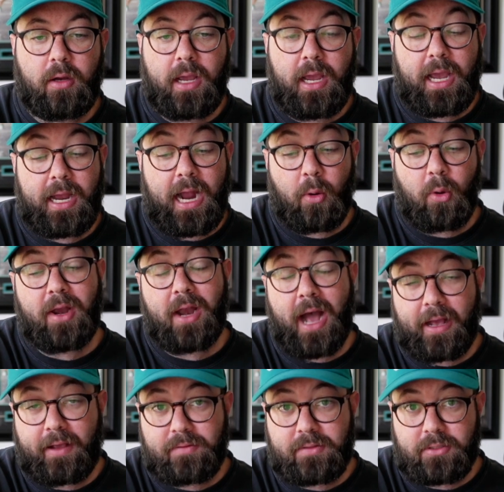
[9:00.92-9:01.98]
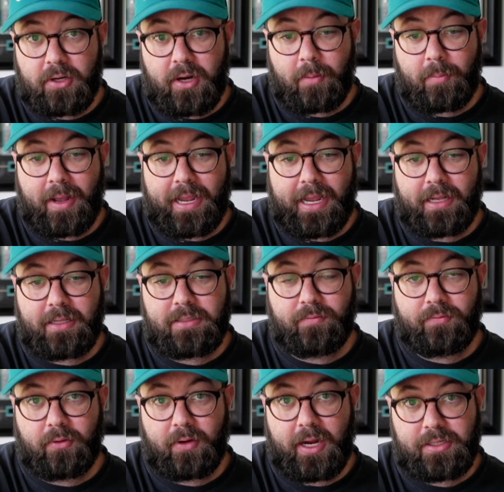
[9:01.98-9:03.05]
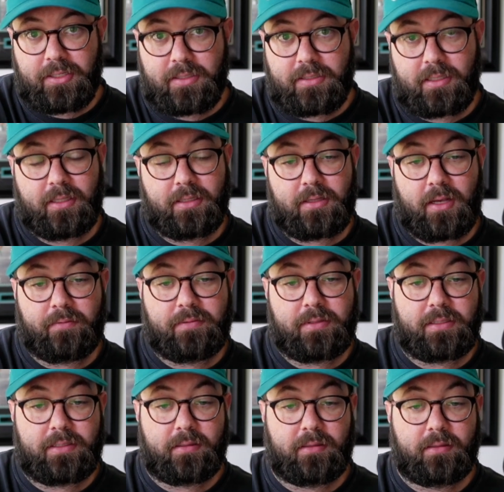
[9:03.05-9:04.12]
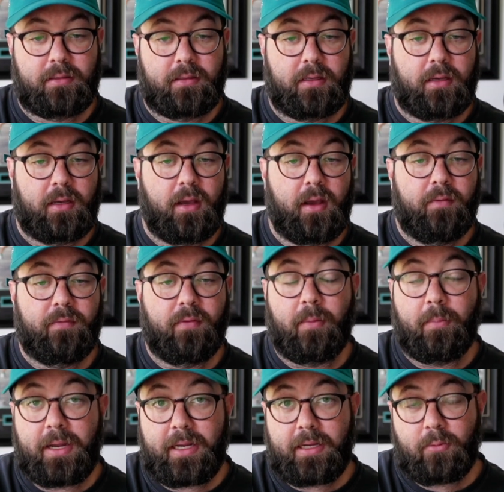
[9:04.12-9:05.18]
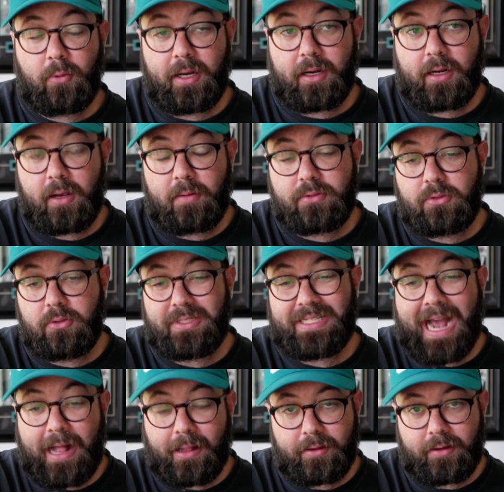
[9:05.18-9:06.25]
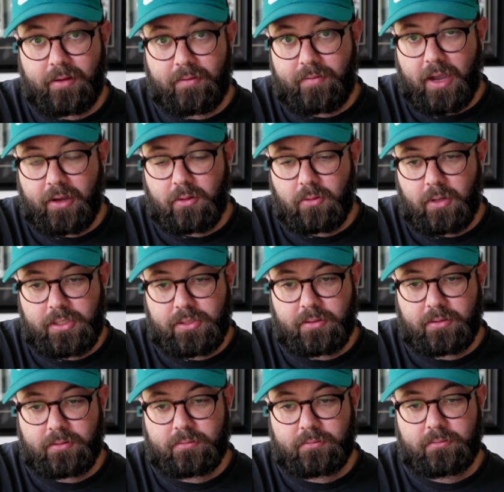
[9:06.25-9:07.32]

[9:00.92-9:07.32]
and I would not have stood on my hands in free agency this offseason. For me, when it comes to talent evaluation,